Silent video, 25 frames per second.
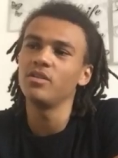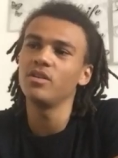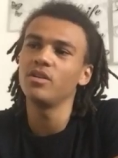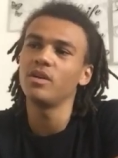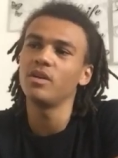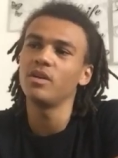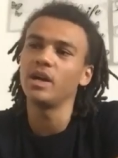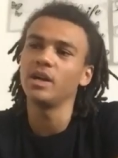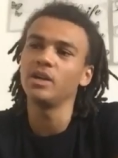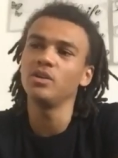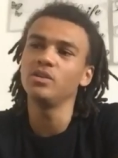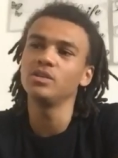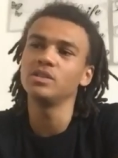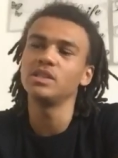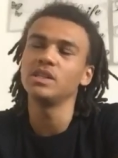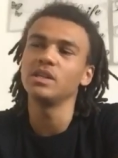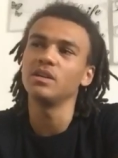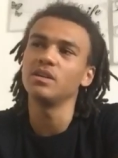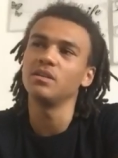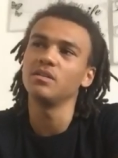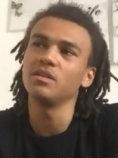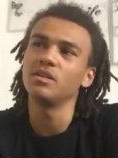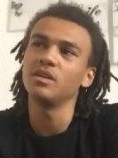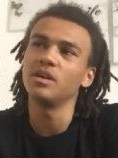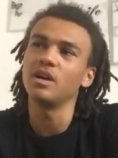know, I use it
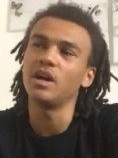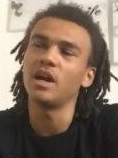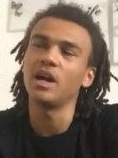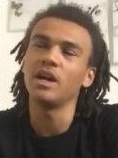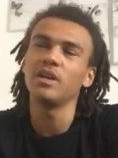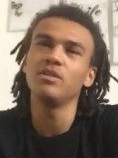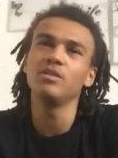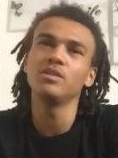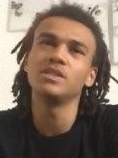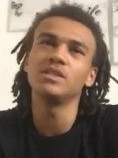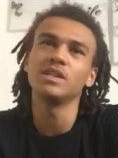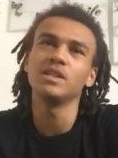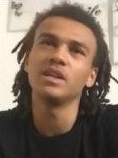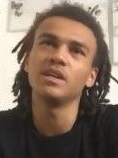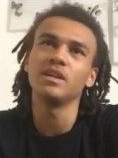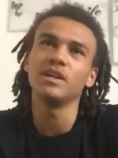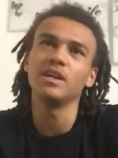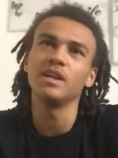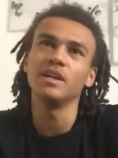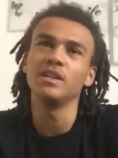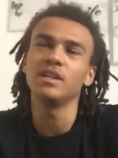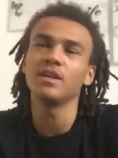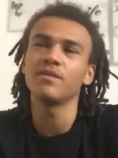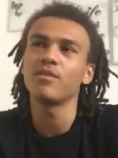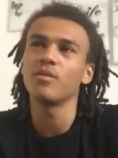
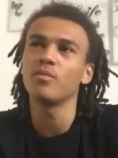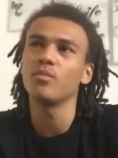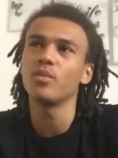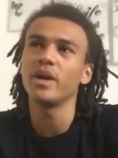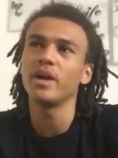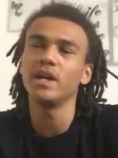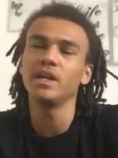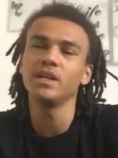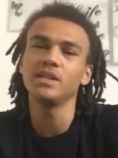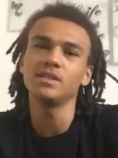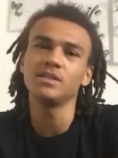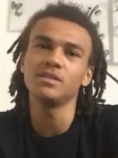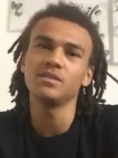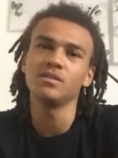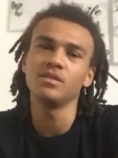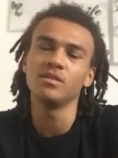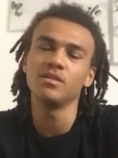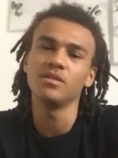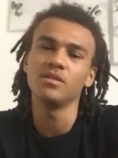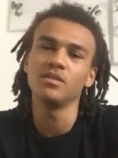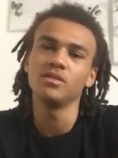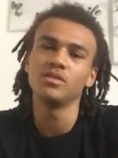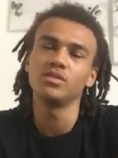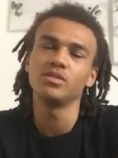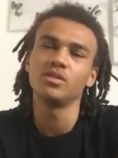in different ways.
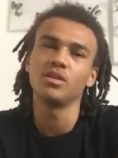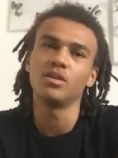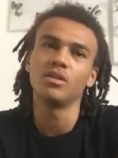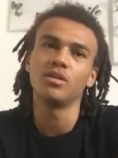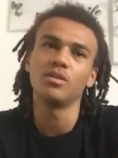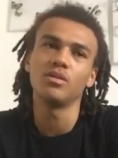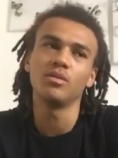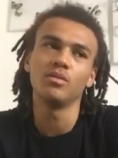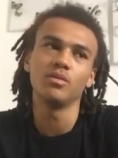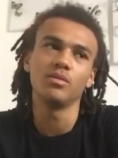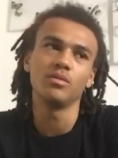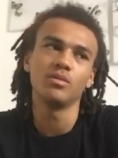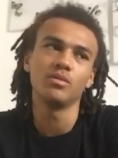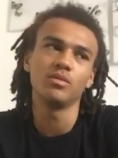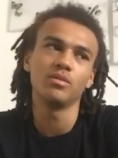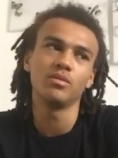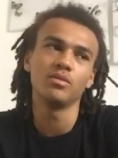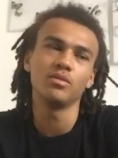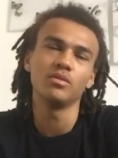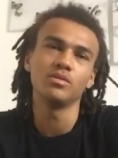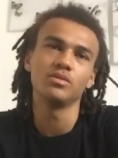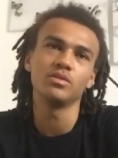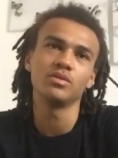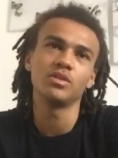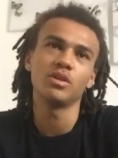So
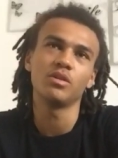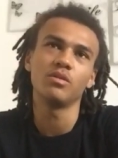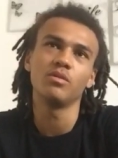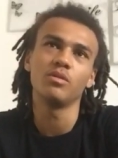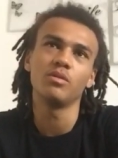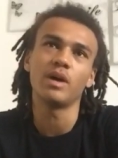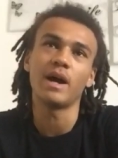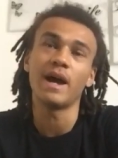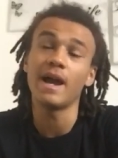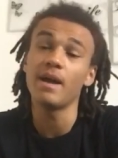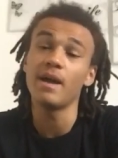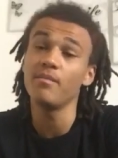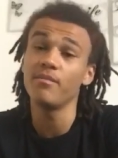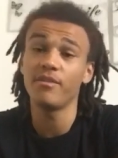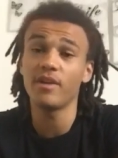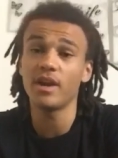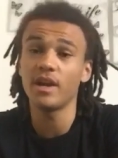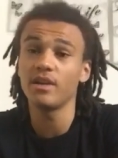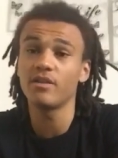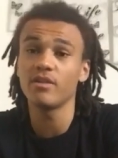I am very